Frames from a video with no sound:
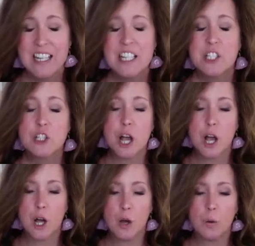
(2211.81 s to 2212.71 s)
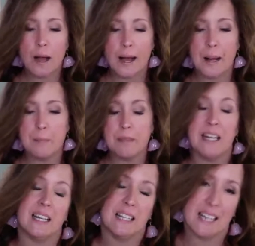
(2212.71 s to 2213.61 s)
So in
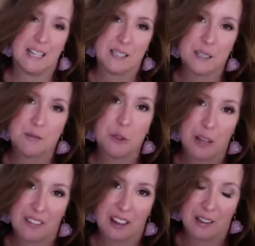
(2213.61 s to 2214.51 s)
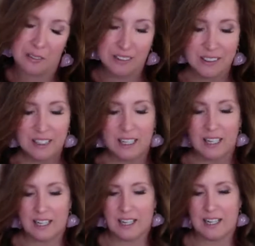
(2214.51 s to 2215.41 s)
any case, you get
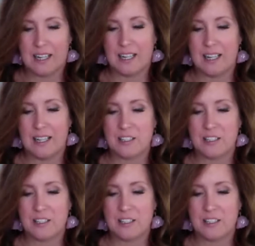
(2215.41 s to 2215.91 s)
that.